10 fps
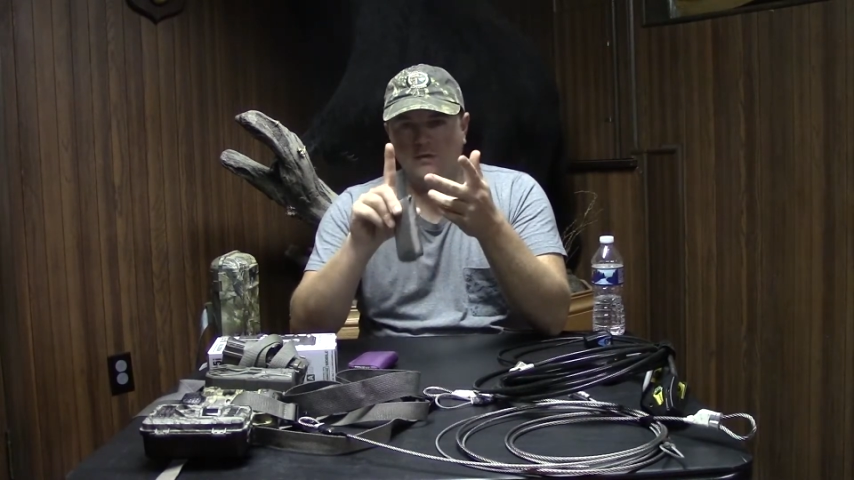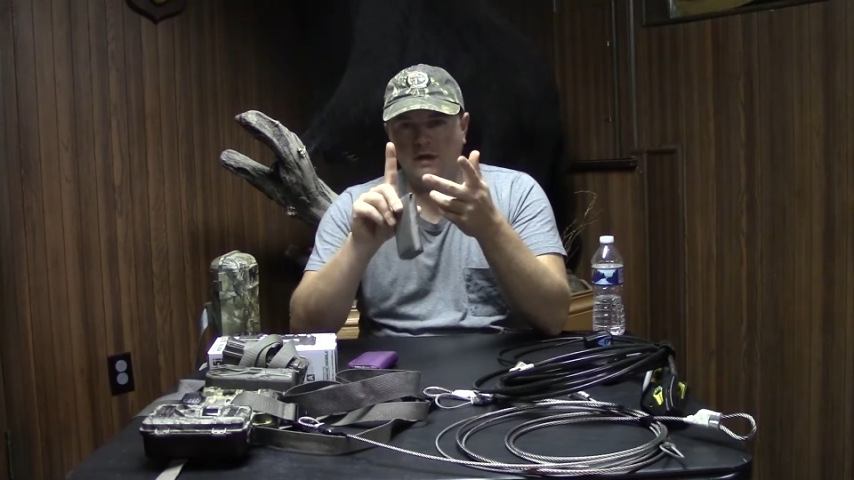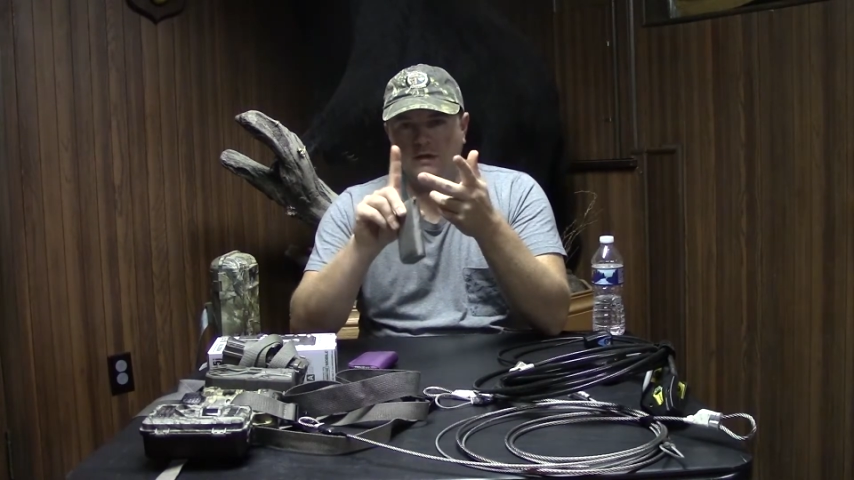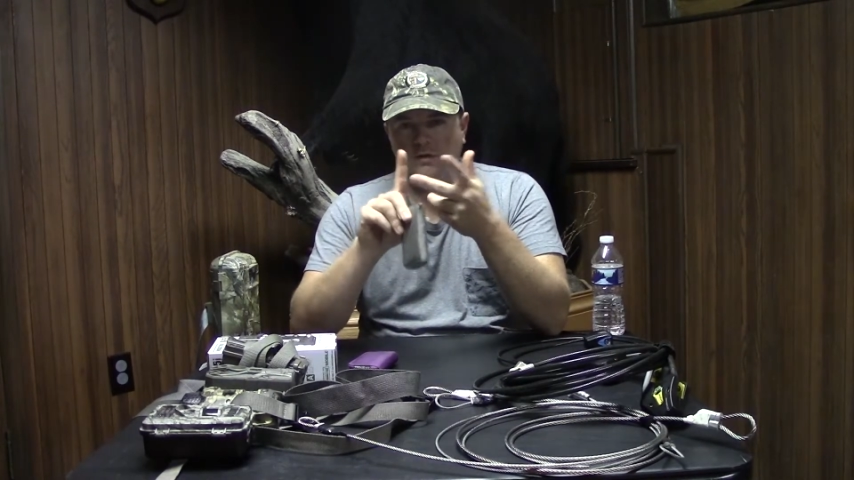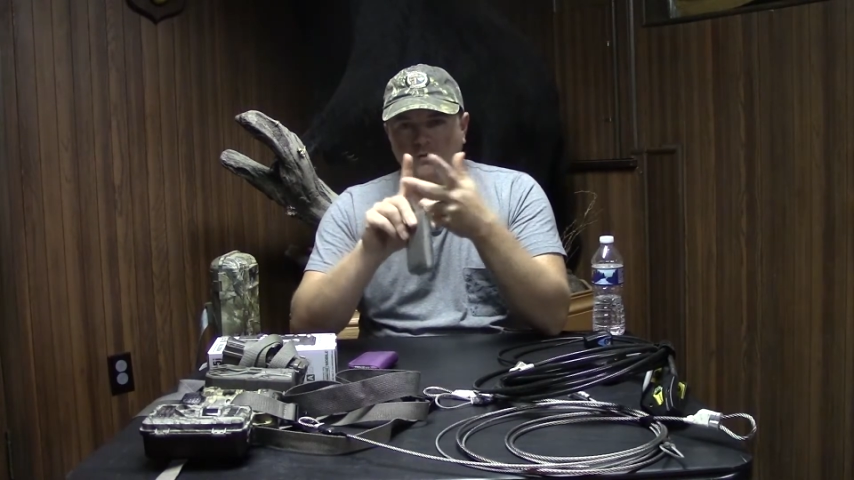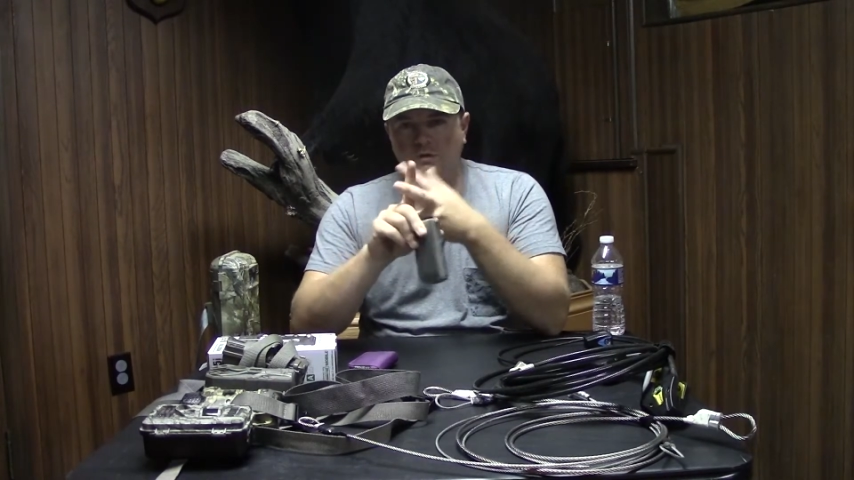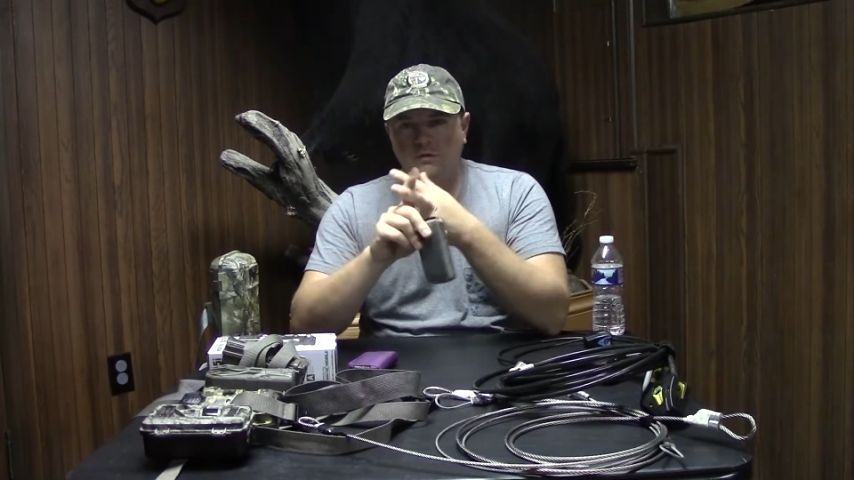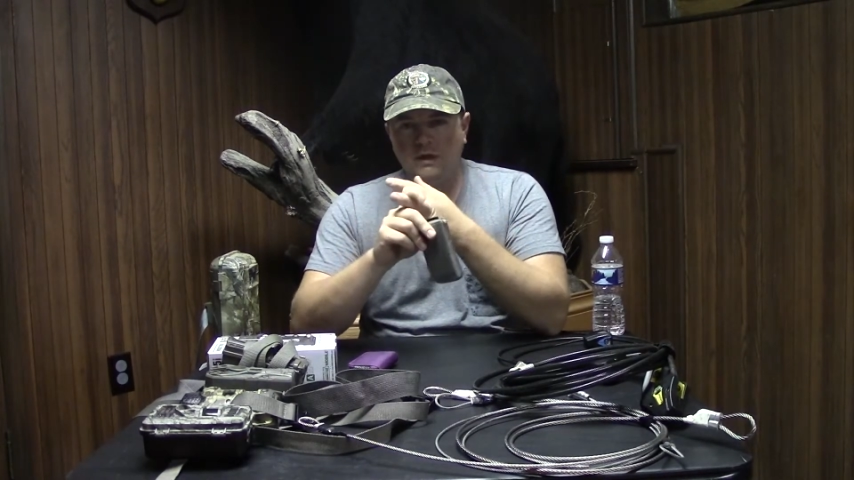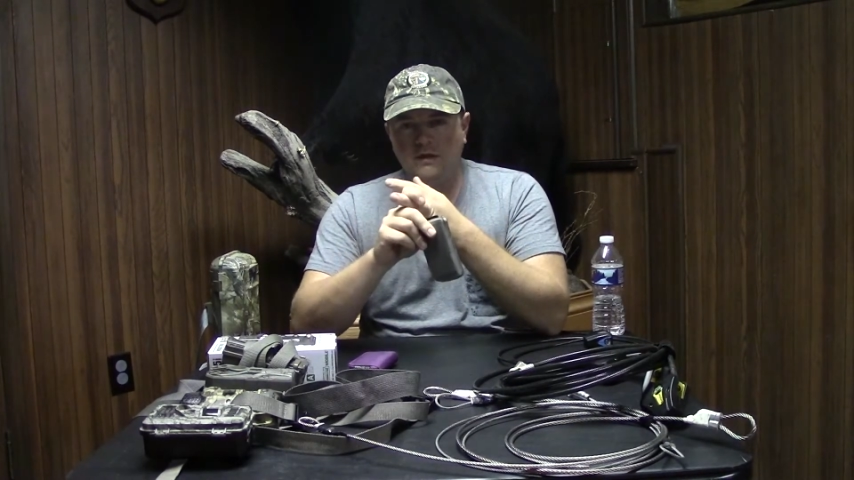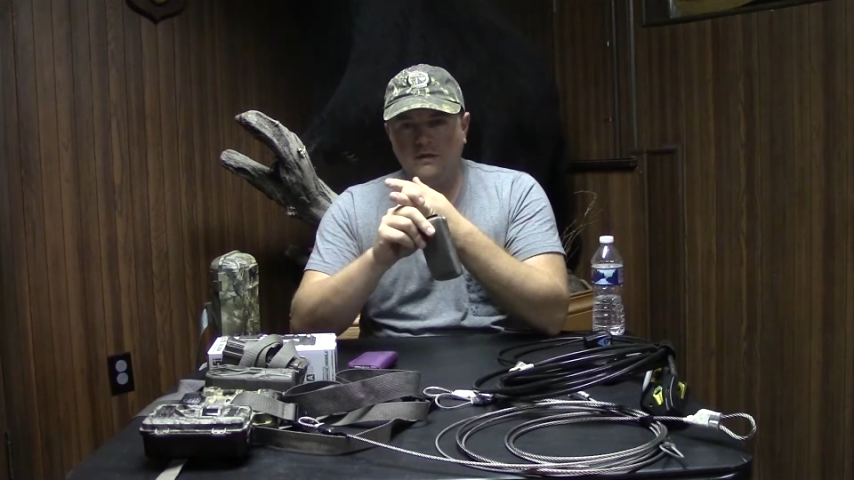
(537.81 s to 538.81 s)
I don't do
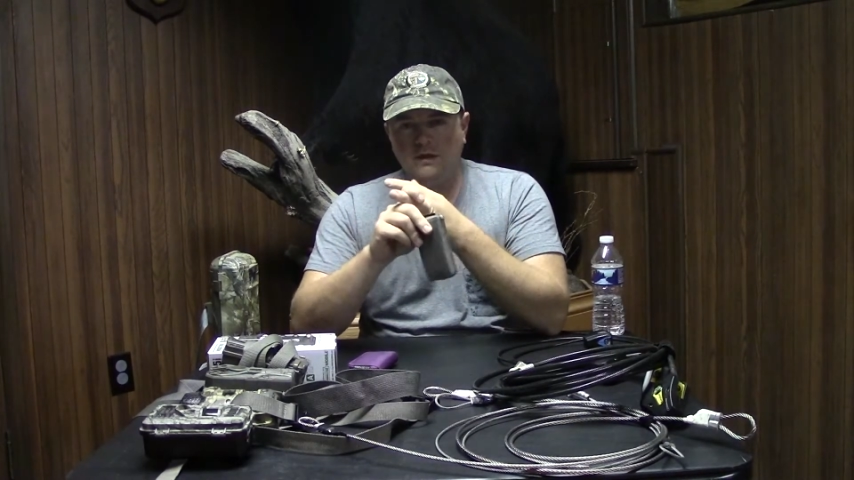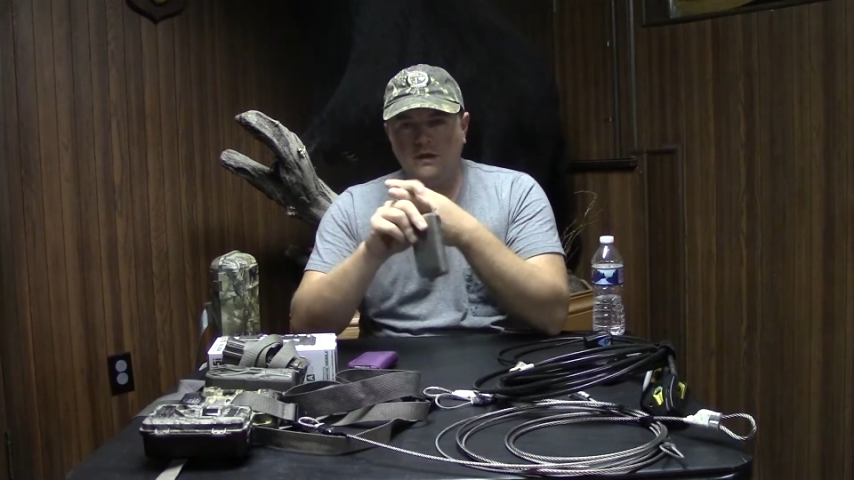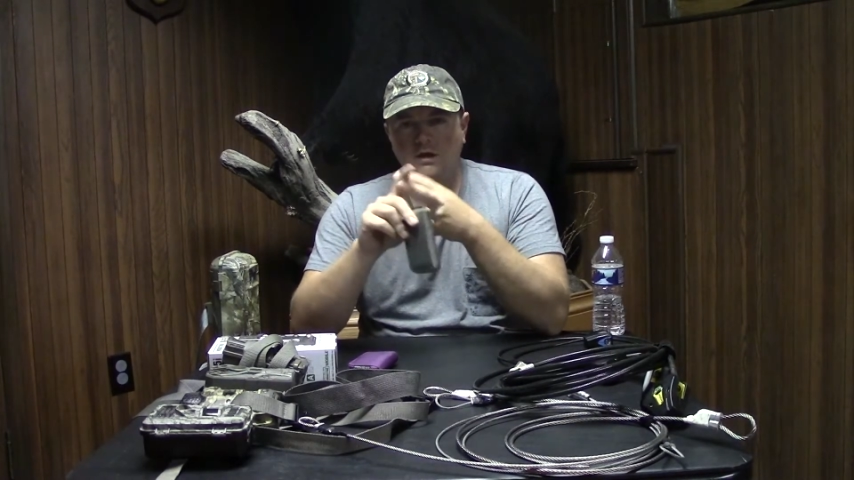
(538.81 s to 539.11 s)
anything